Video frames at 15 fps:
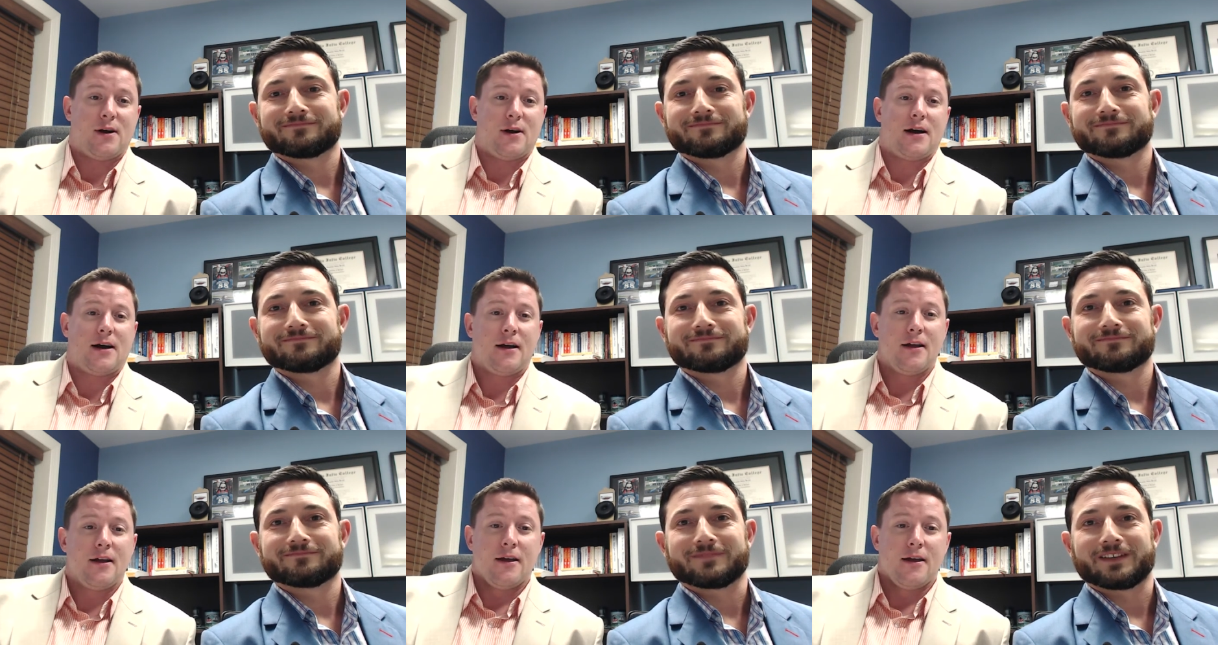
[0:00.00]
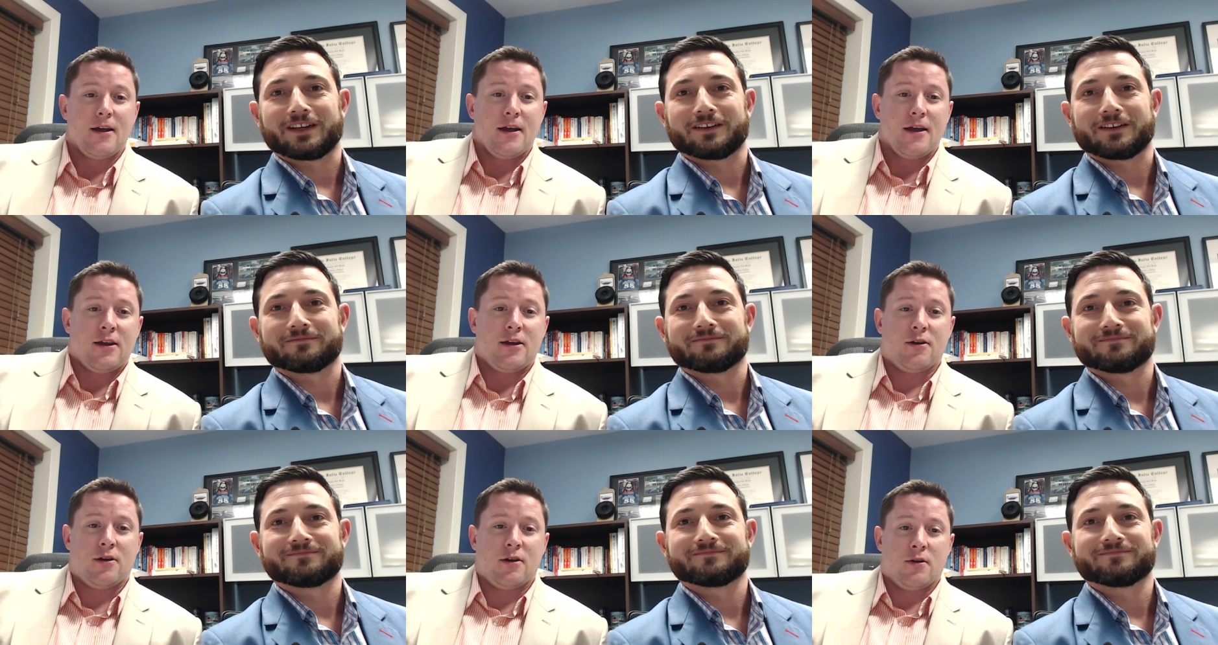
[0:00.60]
Speaker 1: uh, yeah.
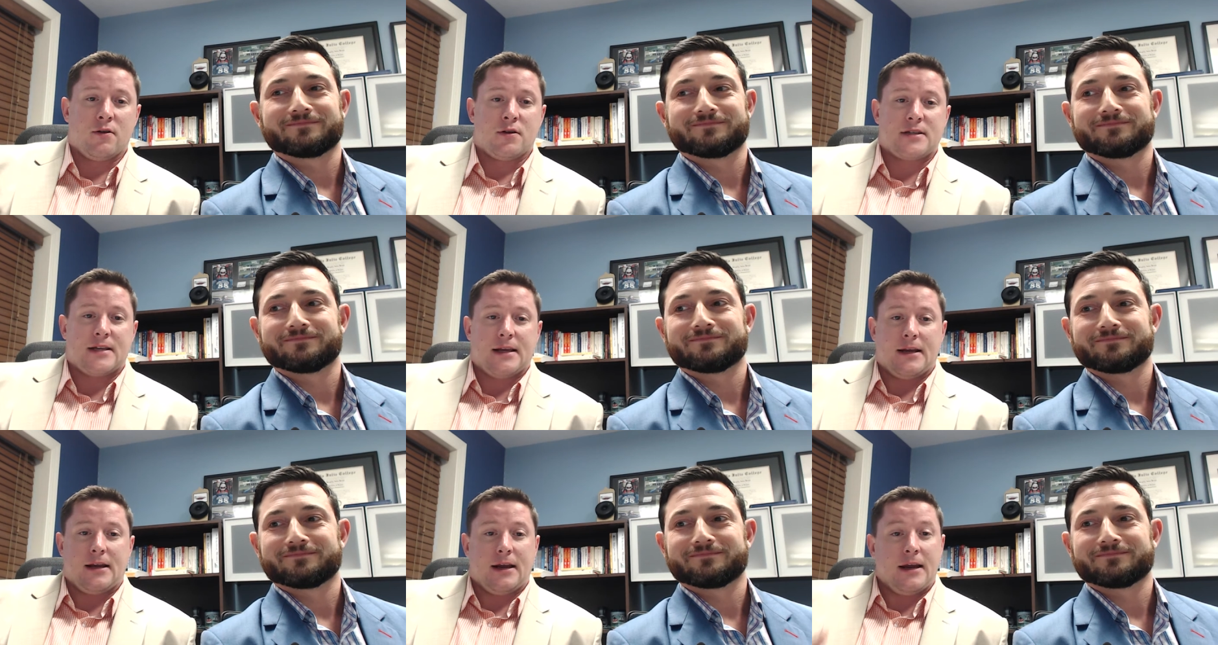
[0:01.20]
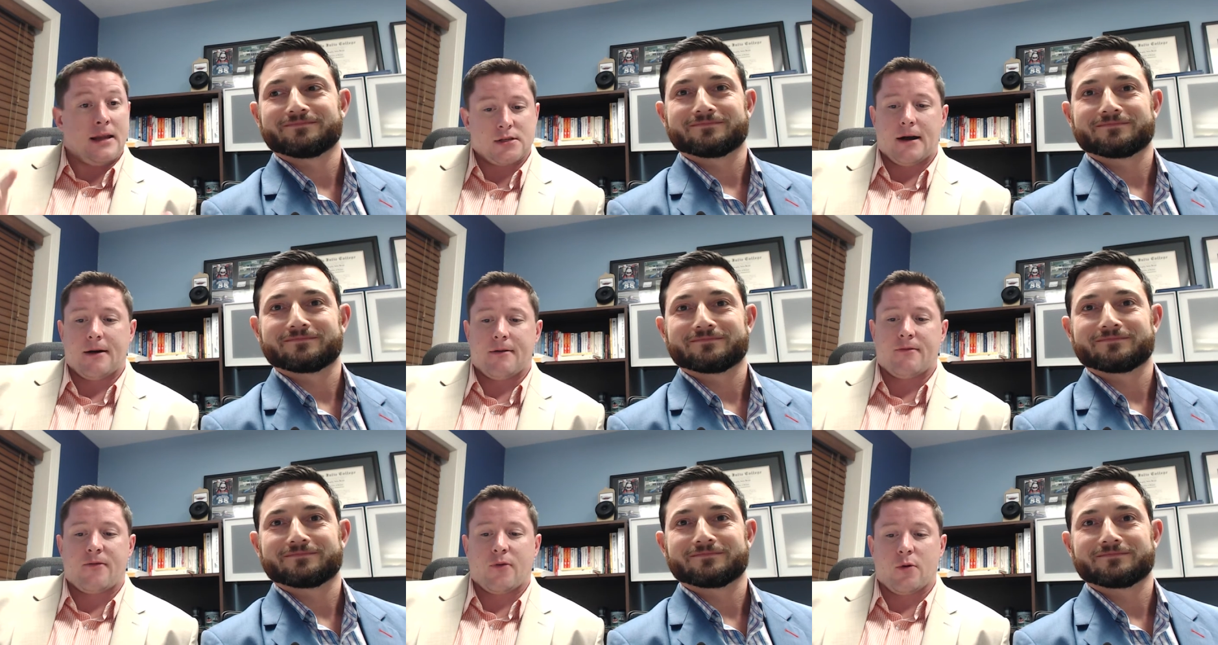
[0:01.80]
you, you see in
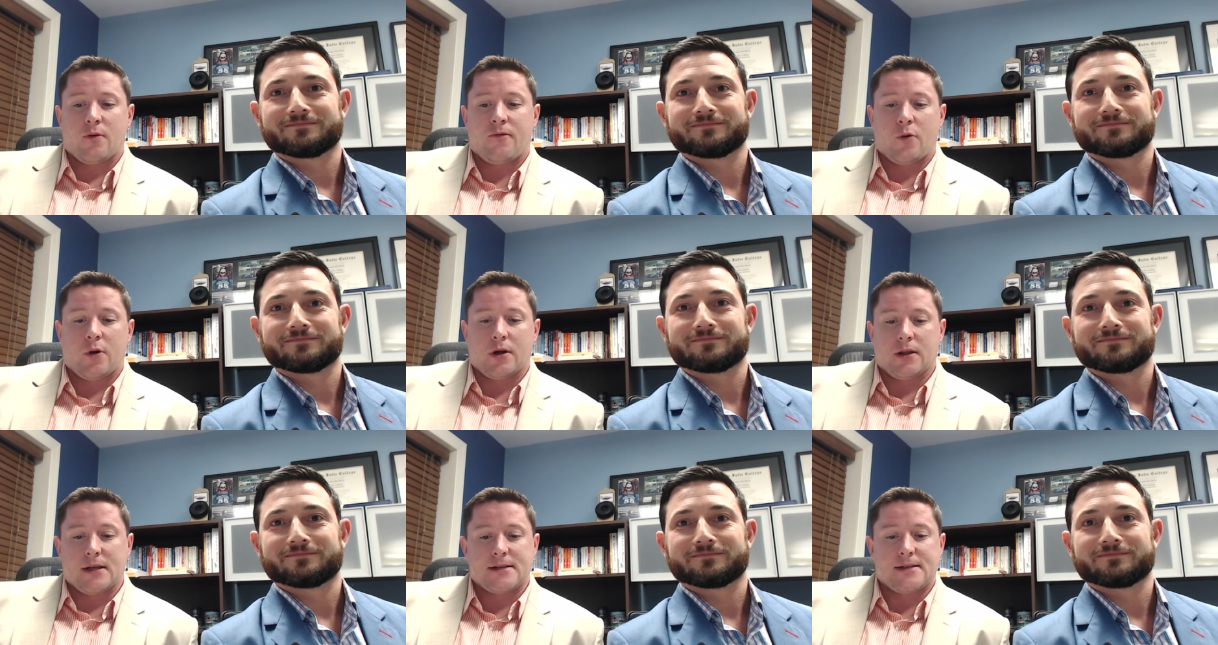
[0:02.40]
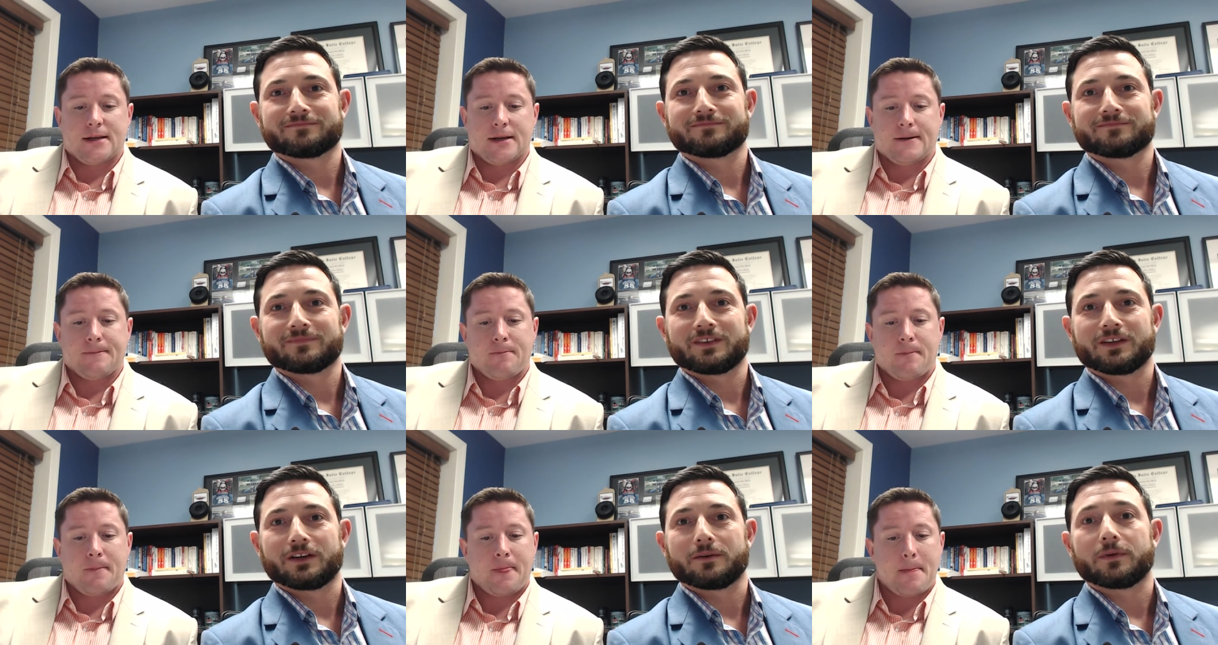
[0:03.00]
um, for, for your listing
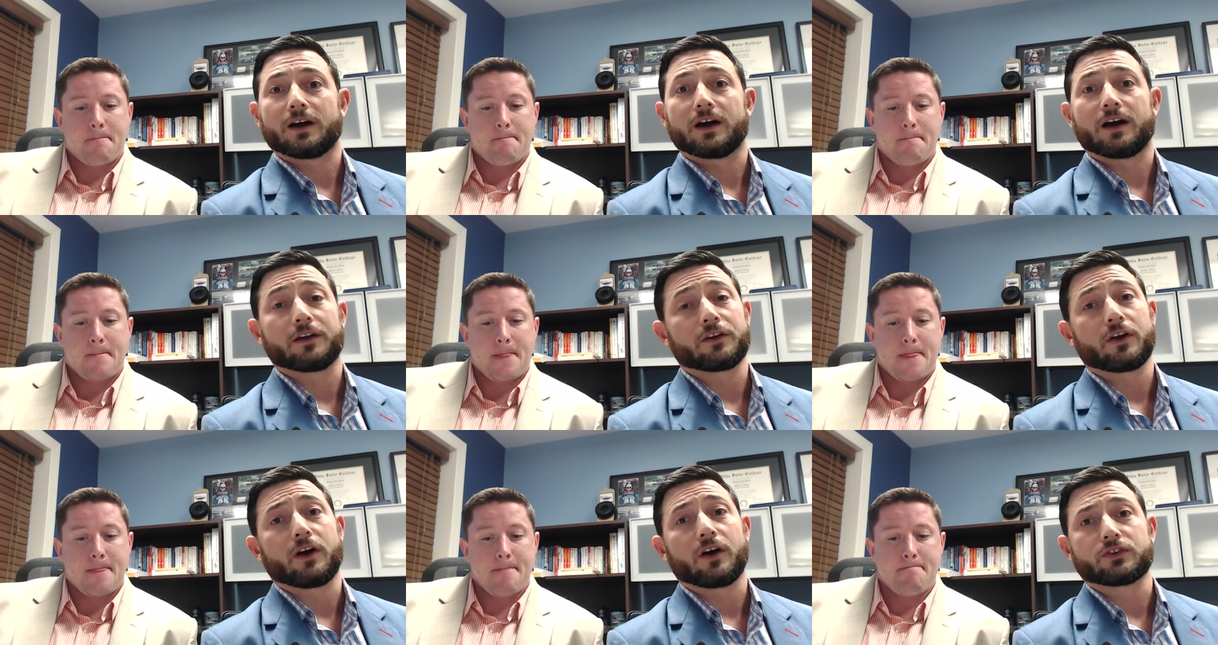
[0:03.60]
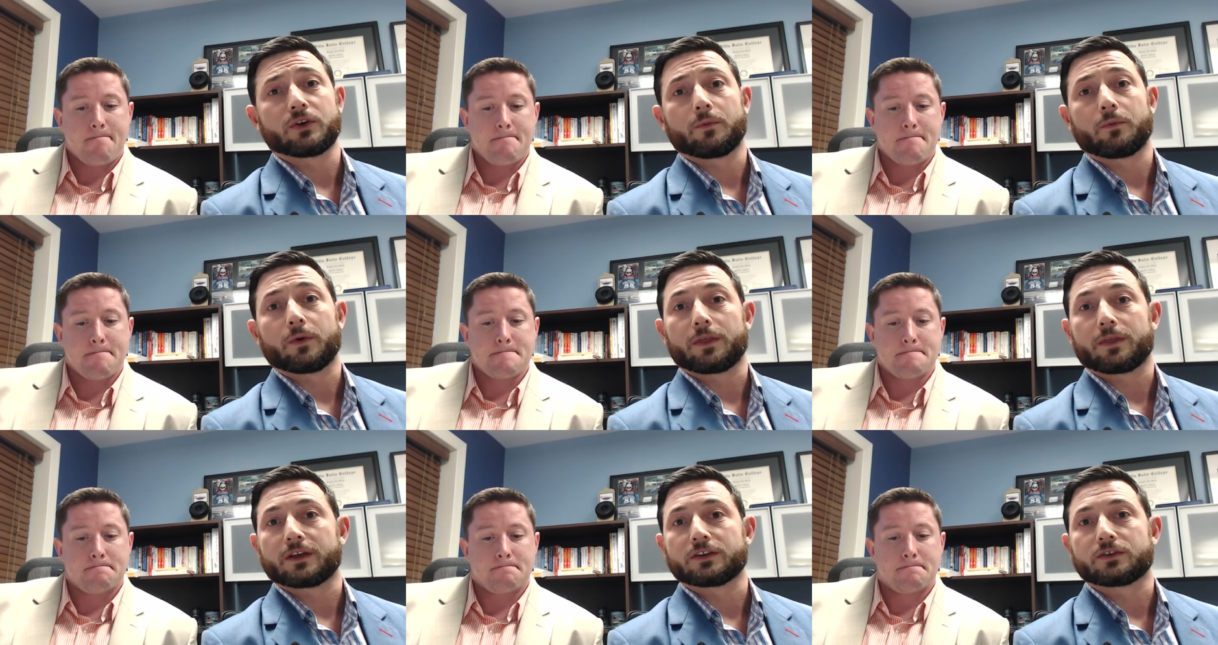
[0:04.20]
Speaker 2: yep uh, also
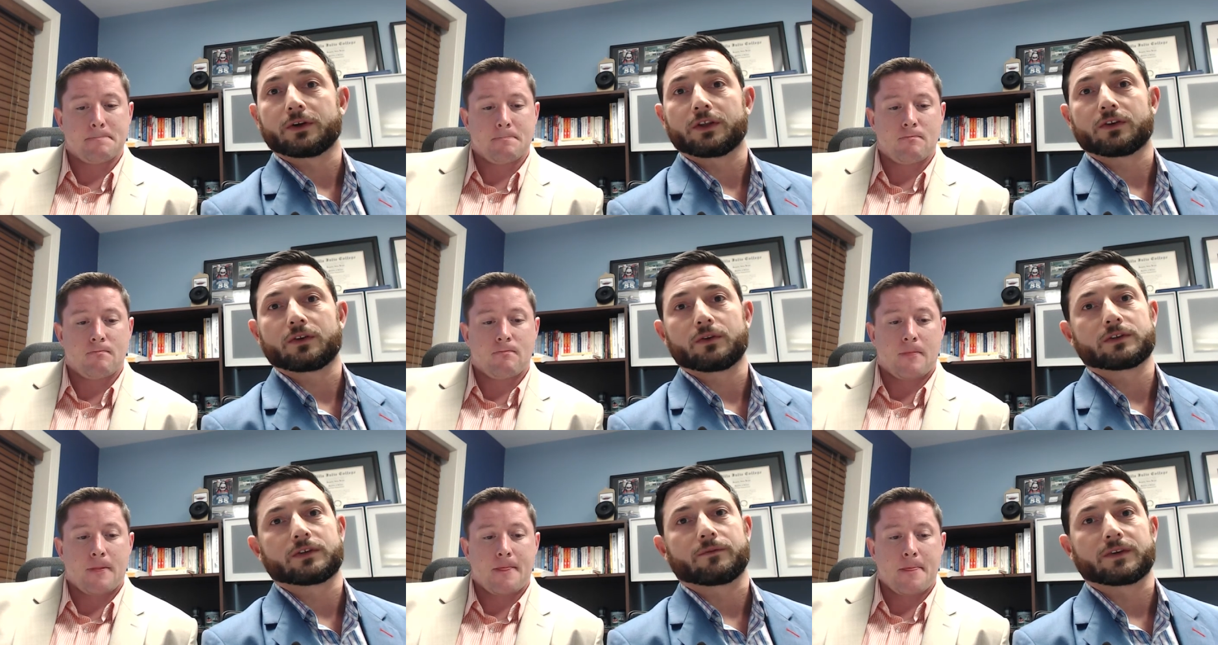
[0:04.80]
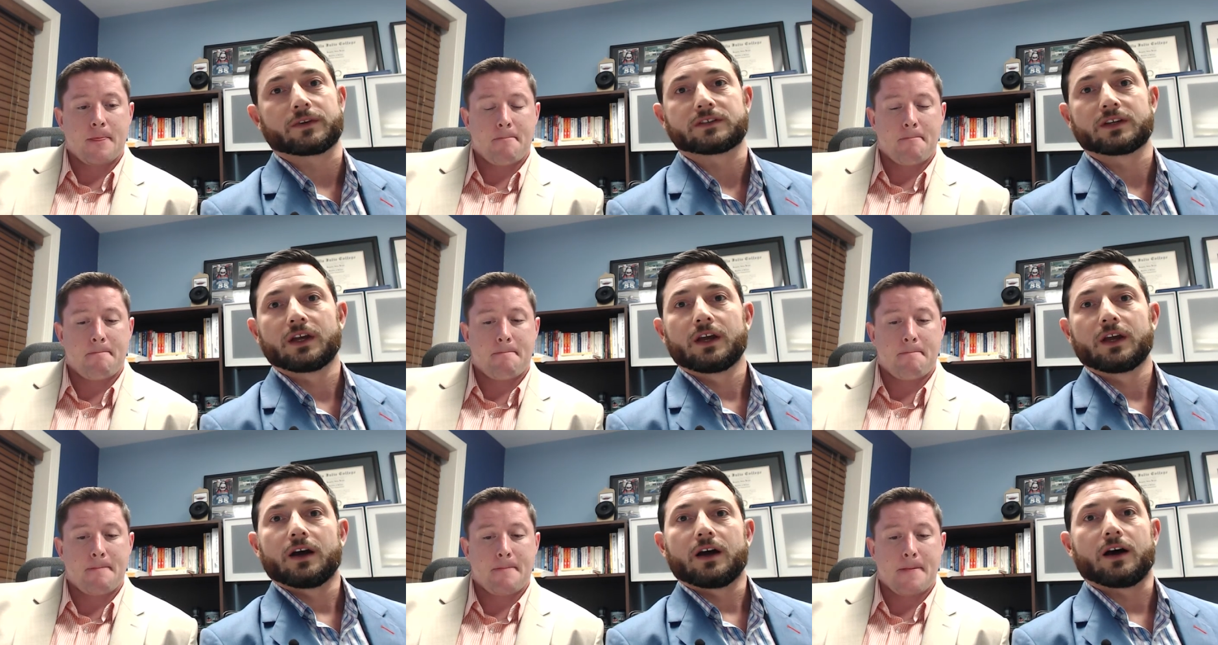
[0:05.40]
one of the things you want to do is if it's
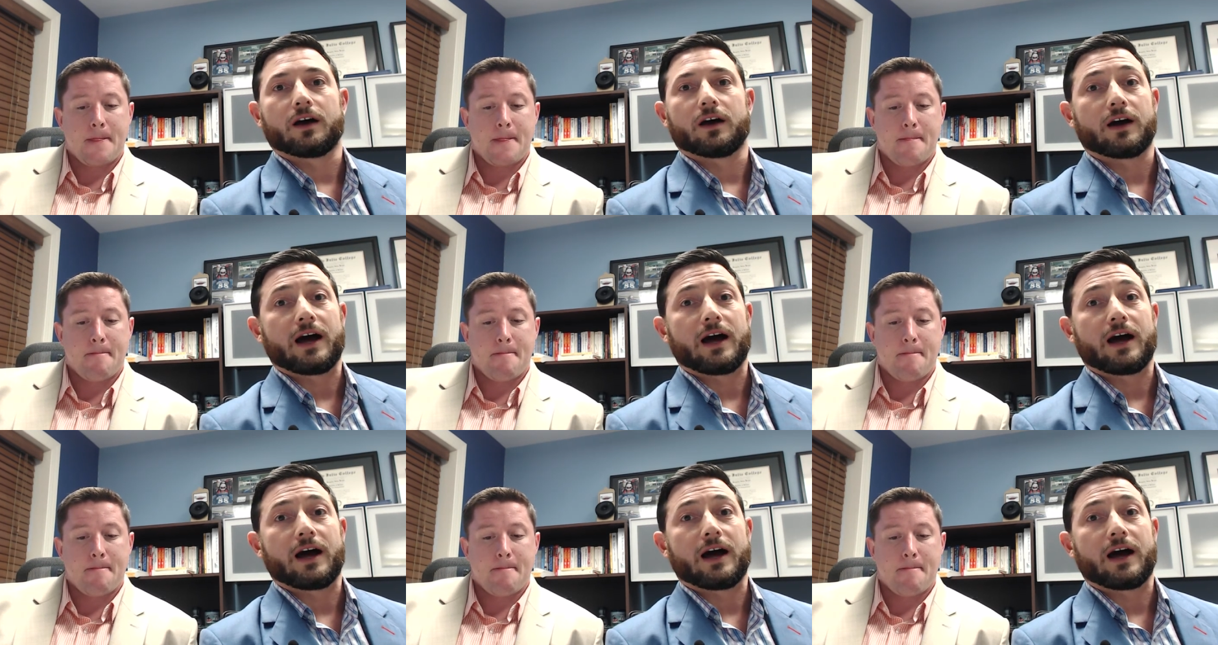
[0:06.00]
uh,